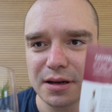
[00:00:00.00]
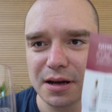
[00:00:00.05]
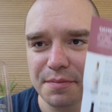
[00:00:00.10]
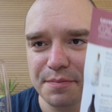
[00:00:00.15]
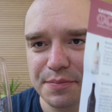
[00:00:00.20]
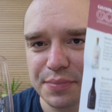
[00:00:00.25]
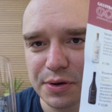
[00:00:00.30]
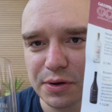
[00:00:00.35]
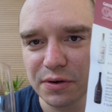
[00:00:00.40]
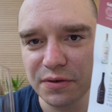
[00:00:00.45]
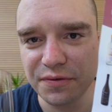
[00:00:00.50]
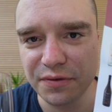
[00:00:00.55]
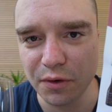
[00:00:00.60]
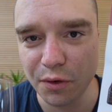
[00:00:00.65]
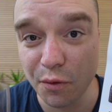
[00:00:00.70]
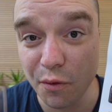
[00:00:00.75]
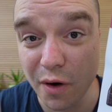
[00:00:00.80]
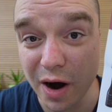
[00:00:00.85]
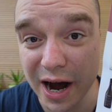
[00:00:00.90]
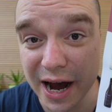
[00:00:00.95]
A
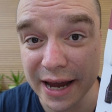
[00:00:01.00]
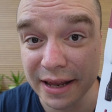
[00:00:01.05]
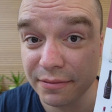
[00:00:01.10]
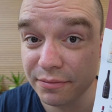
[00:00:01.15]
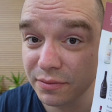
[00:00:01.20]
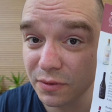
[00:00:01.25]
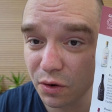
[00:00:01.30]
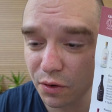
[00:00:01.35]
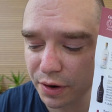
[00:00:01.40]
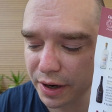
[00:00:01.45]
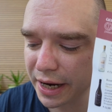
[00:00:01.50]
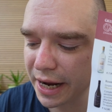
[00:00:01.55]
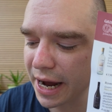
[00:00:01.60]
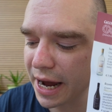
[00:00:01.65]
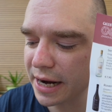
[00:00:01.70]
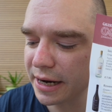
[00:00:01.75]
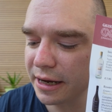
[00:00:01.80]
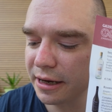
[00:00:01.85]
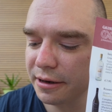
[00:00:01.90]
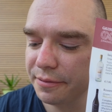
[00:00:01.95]
beautiful wine,
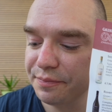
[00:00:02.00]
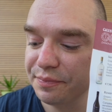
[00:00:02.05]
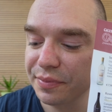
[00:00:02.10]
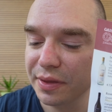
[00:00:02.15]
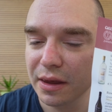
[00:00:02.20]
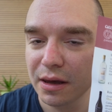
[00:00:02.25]
organic,